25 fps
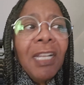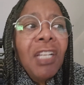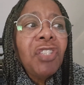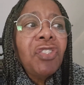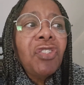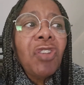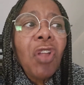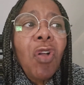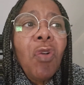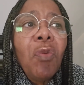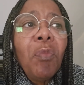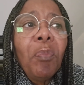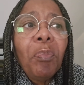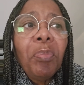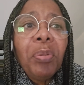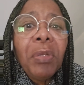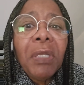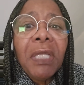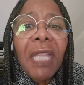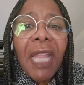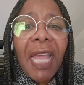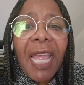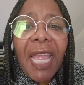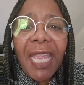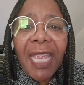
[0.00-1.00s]
Don't
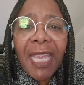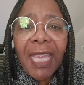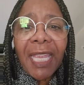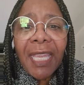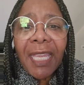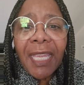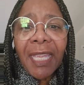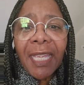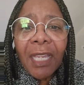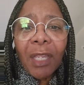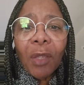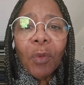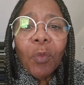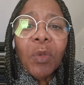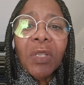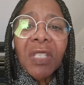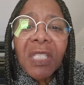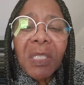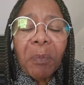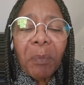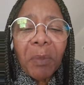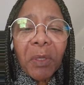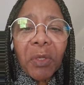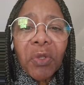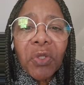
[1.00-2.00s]
play with
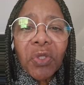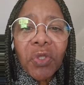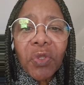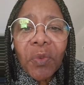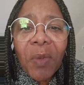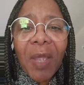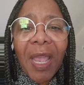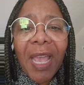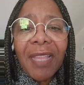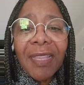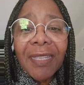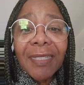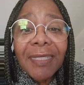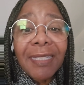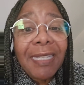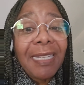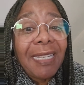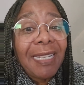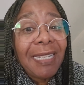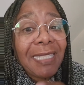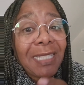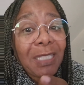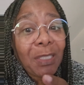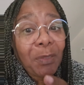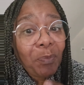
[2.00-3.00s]
spirituality,
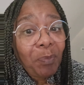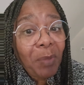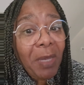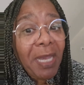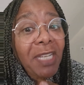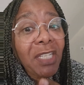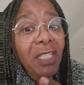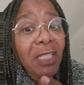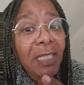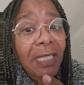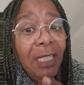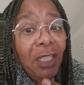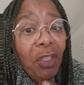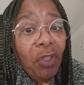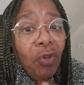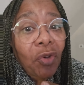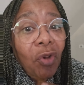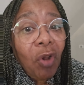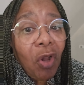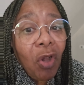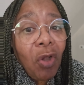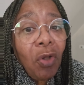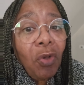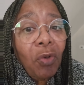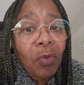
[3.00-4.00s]
especially your
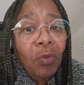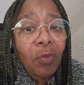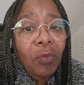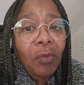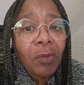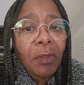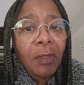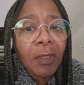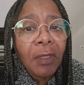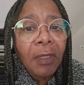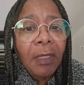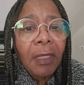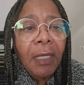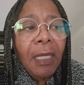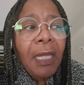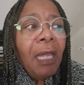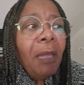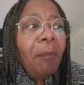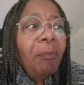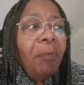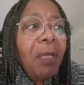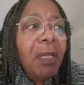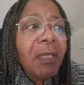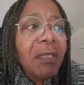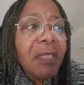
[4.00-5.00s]
own,
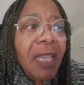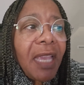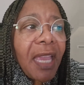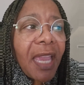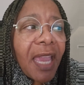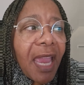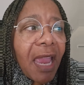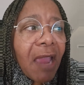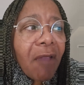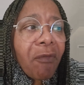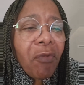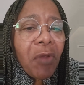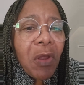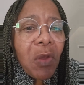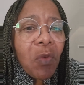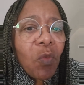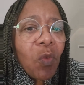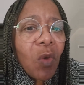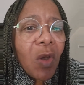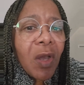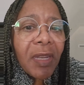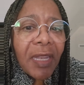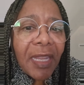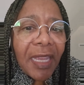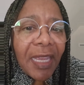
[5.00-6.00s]
because
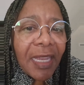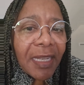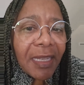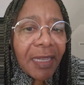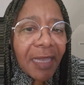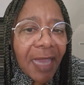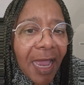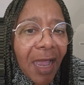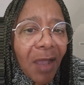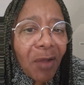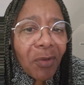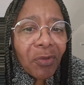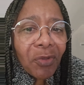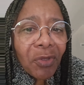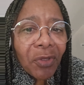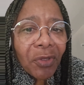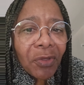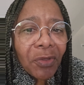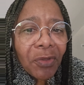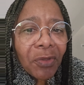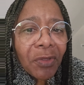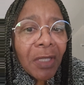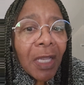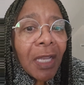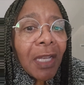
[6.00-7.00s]
everyone
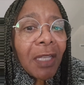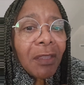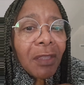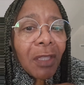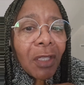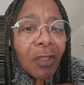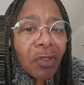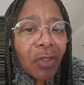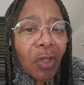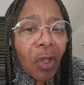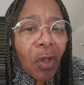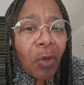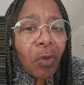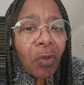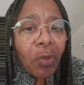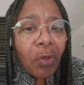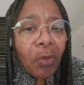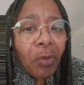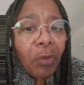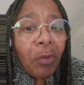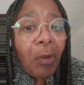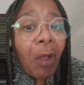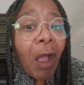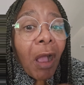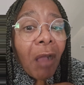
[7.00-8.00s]
encounters the
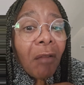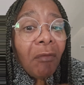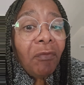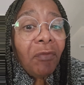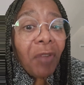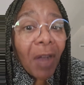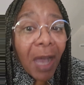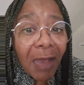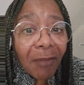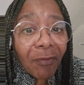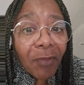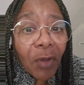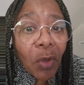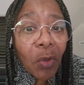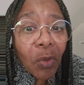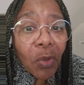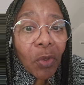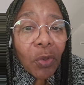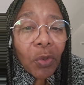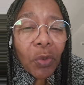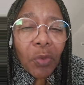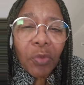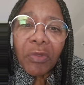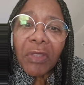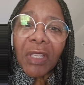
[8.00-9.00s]
tohu
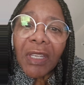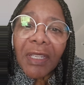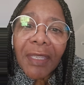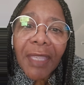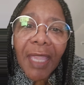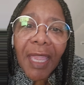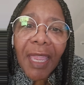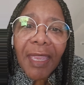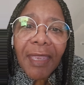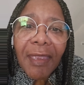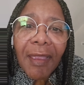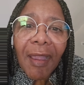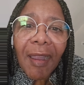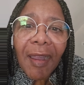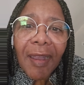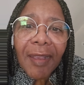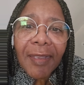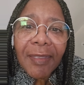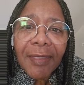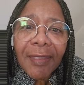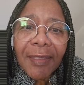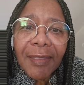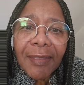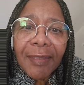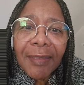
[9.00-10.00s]
vavohu, the
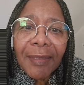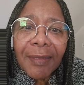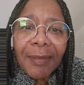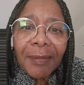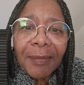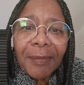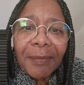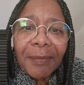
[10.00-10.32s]
chaos.